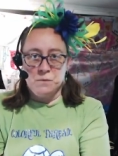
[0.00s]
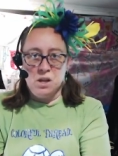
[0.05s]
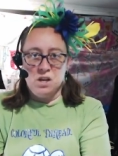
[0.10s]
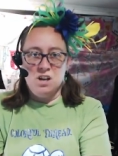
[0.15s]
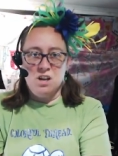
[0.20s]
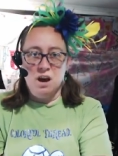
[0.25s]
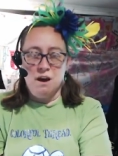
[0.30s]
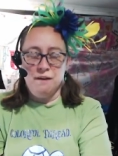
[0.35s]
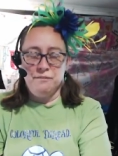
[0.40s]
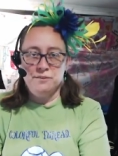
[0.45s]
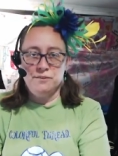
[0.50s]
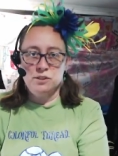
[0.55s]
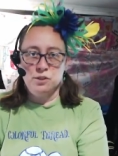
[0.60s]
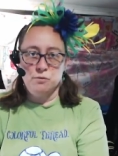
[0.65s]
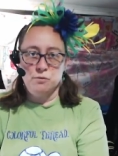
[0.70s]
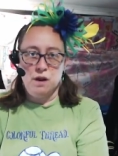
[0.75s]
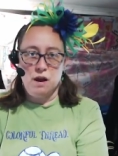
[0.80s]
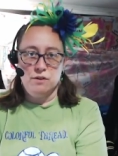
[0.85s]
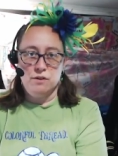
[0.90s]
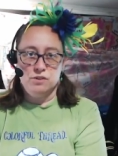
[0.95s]
cuffs
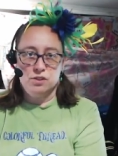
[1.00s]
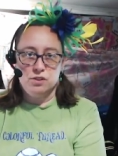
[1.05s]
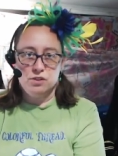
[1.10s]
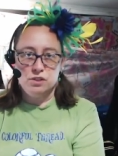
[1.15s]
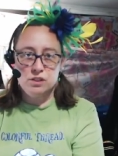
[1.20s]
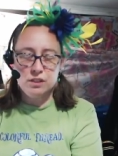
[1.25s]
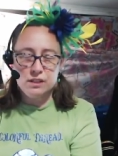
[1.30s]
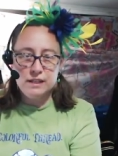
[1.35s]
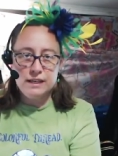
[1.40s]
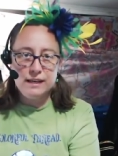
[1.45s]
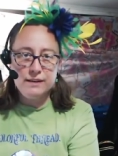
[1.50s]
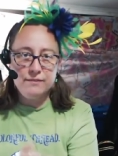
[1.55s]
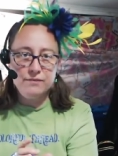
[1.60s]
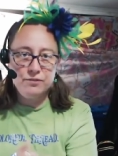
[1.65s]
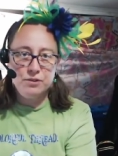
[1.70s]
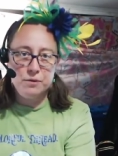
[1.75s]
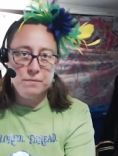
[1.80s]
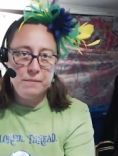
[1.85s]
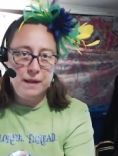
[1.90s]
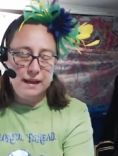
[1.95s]
around your sleeve
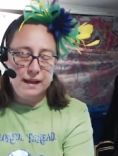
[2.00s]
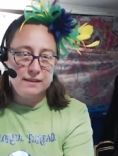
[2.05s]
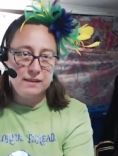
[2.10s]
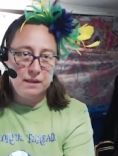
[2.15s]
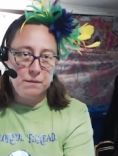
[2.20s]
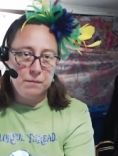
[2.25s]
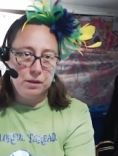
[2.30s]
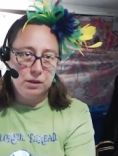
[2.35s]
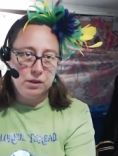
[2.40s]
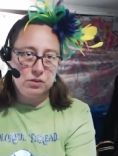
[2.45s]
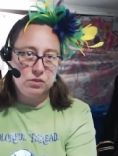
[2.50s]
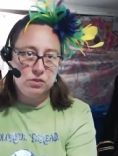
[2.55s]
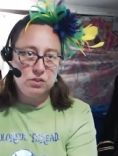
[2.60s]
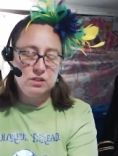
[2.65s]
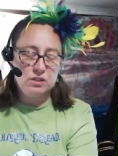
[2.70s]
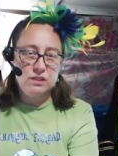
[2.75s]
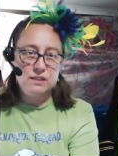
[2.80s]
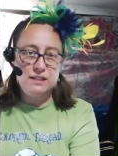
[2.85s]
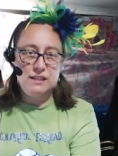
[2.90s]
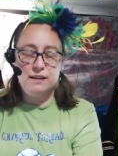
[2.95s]
to make them a little
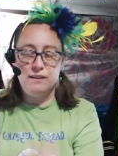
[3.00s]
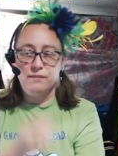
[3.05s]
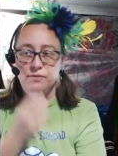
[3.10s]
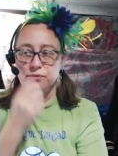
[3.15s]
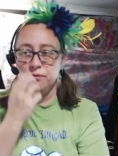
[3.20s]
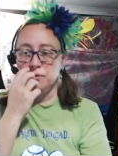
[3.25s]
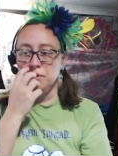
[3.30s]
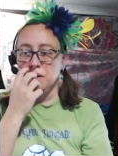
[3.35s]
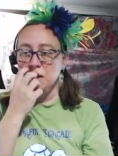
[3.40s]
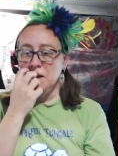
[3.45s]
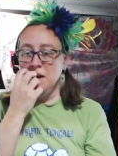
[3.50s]
stiff.